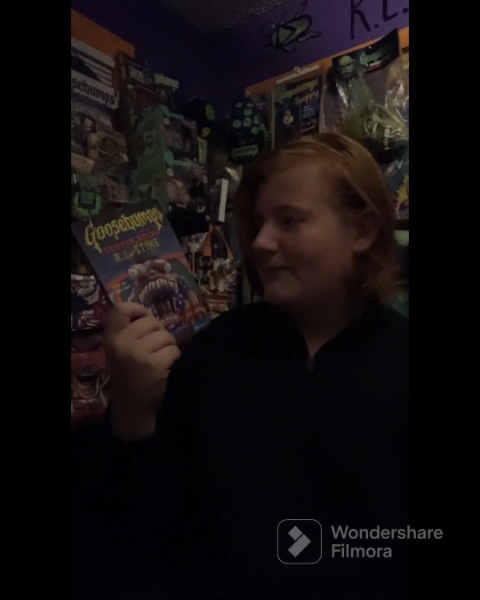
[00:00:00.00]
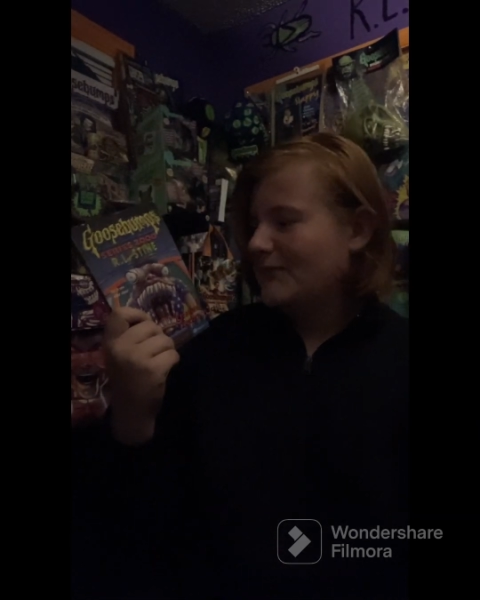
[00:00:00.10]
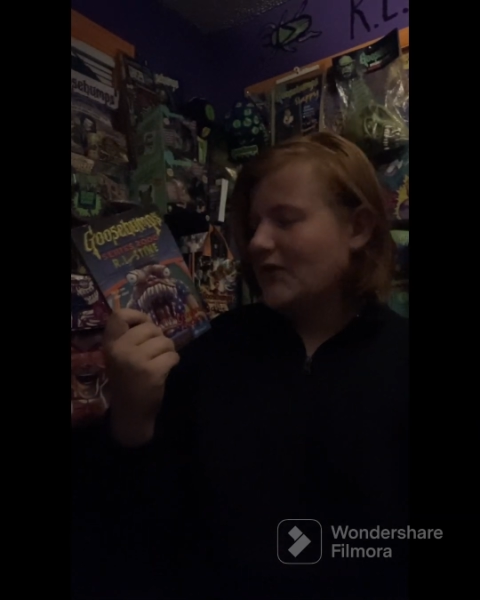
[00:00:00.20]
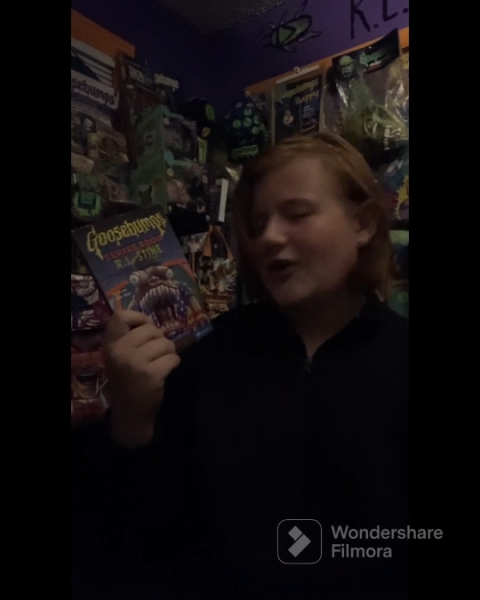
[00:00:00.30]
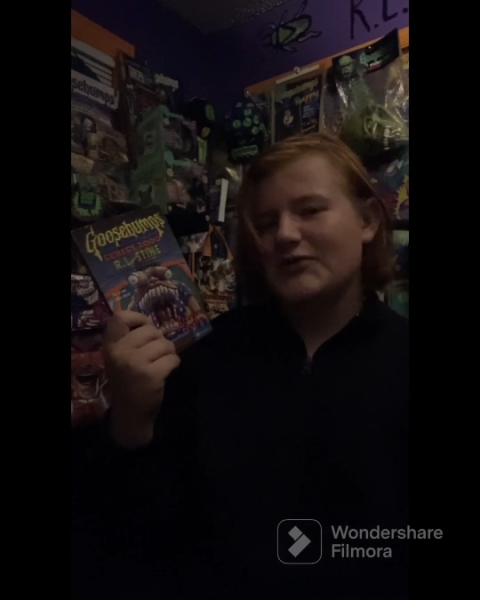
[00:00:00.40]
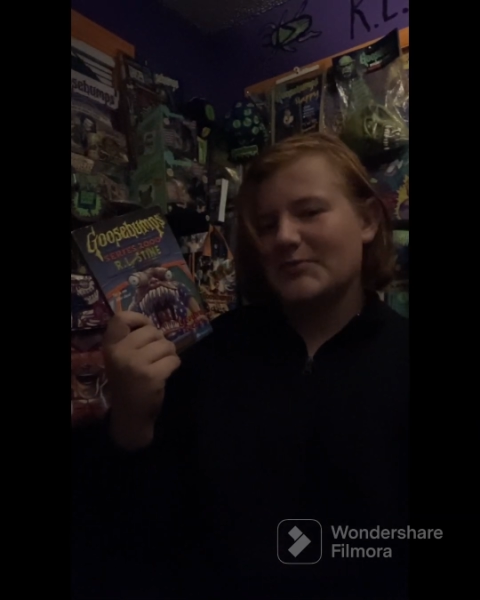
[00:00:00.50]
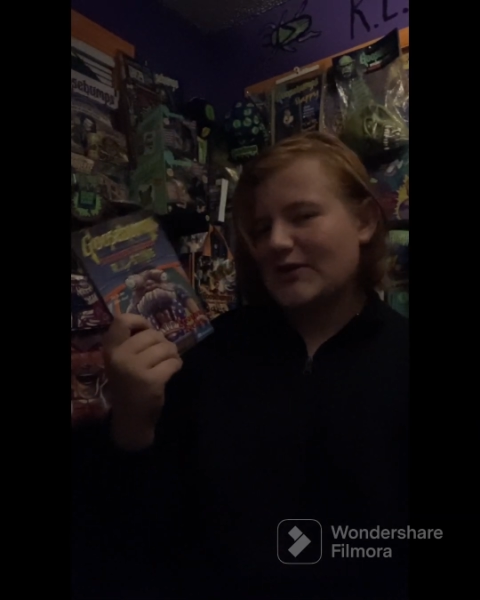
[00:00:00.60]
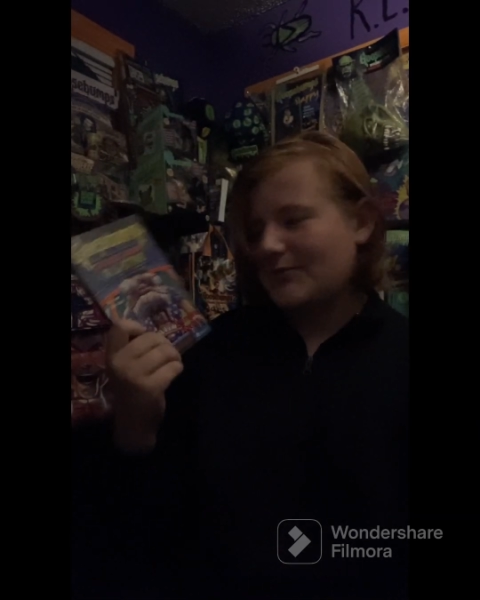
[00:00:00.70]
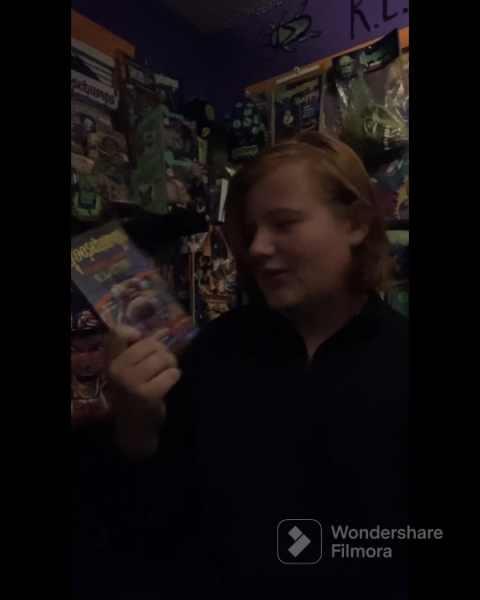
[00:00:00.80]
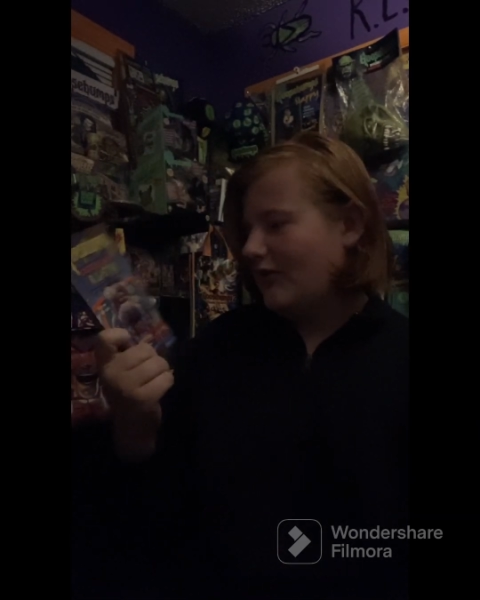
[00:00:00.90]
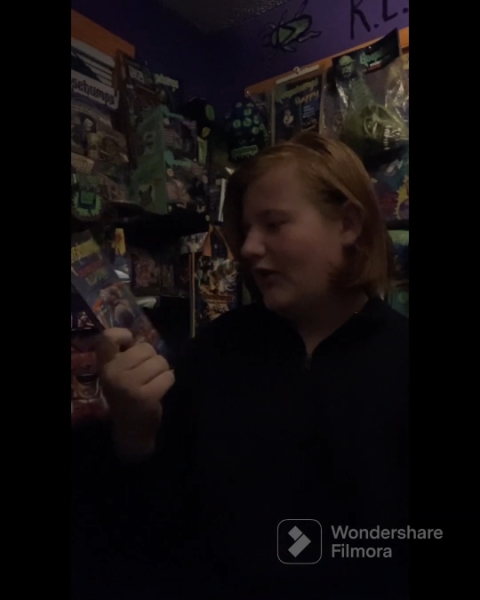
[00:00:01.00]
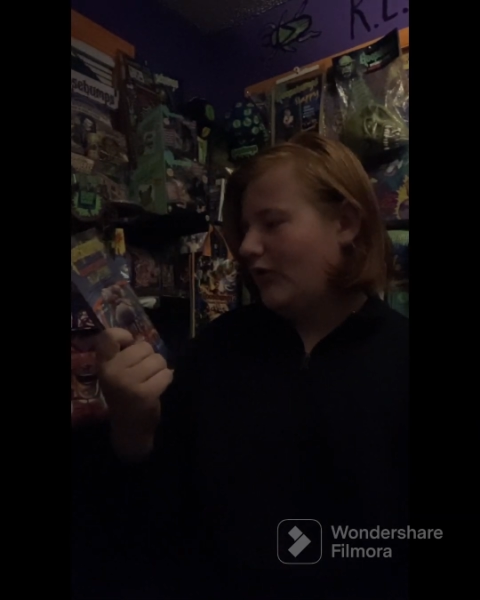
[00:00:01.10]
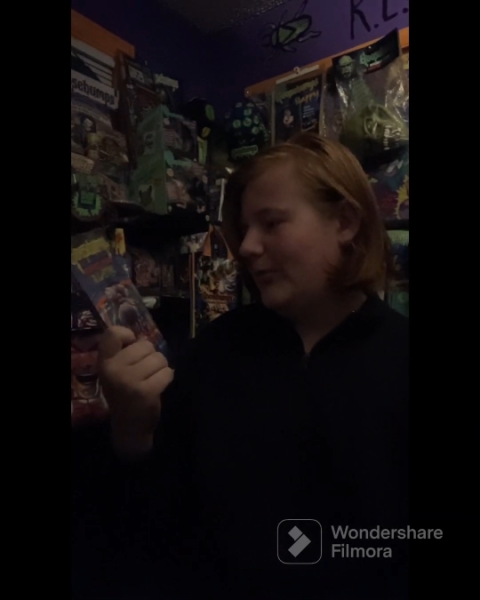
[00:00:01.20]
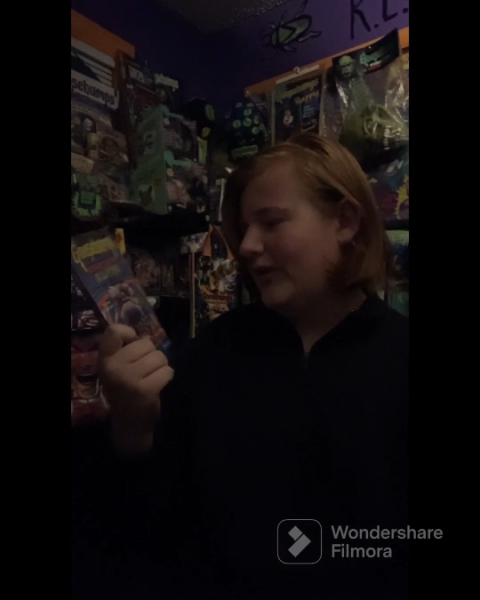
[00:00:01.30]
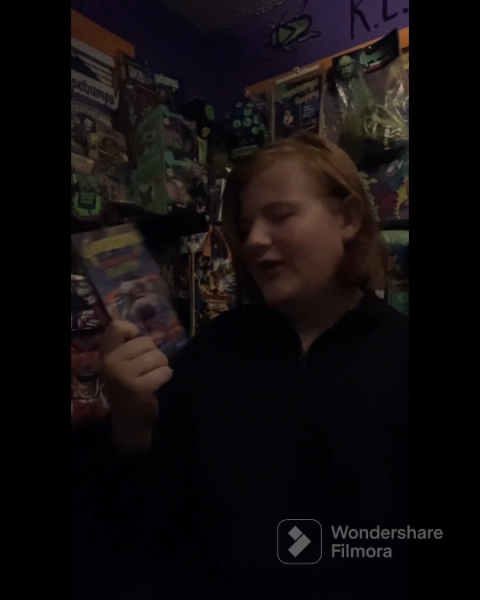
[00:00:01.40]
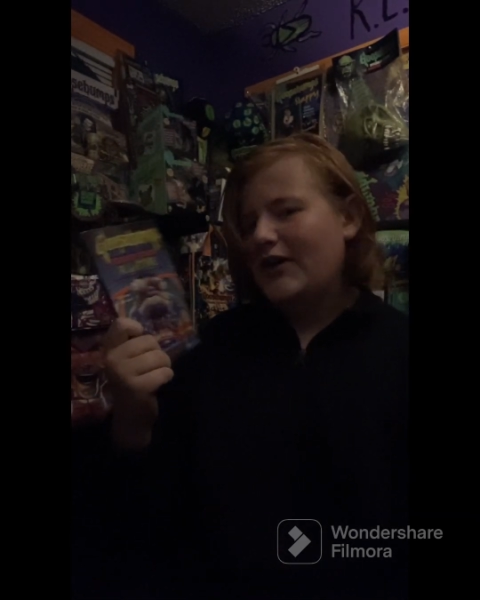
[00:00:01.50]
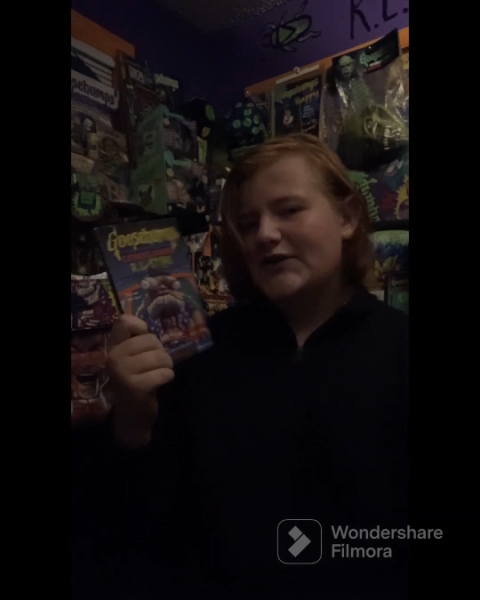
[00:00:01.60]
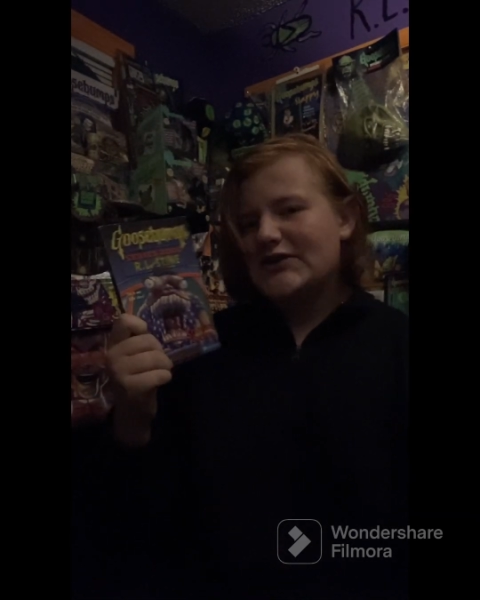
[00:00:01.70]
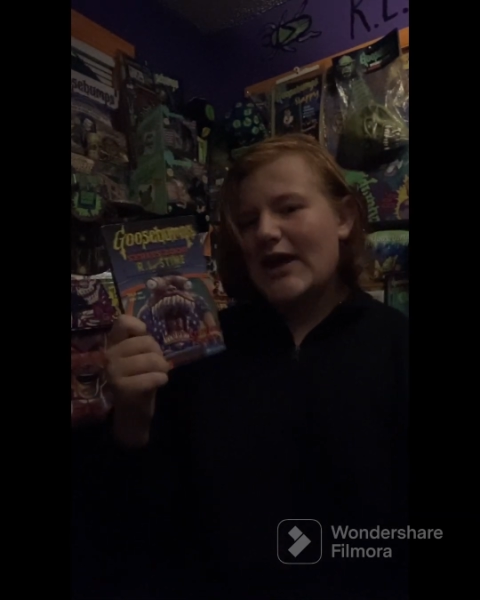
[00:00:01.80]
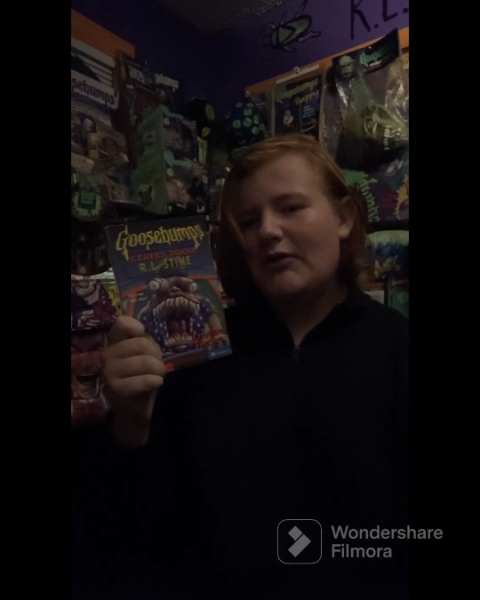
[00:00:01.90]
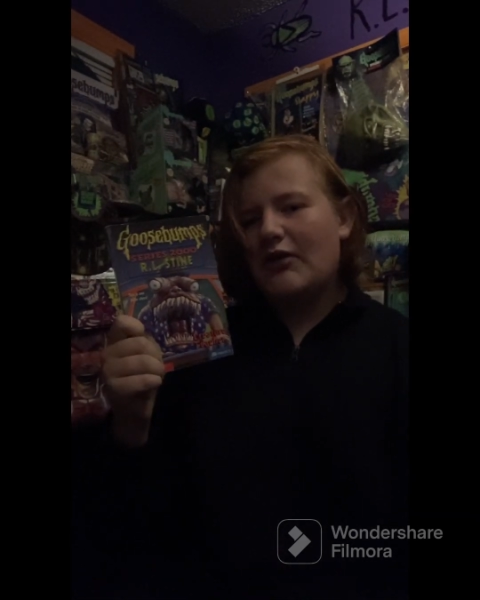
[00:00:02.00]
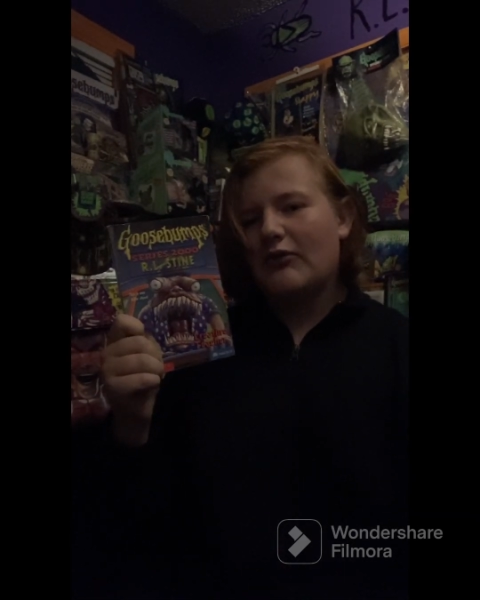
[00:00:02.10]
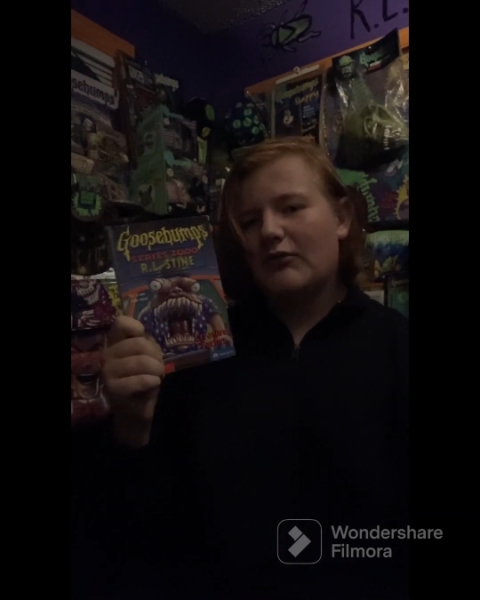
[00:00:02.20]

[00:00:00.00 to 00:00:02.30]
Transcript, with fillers: So I lost my temper a little bit. Today we're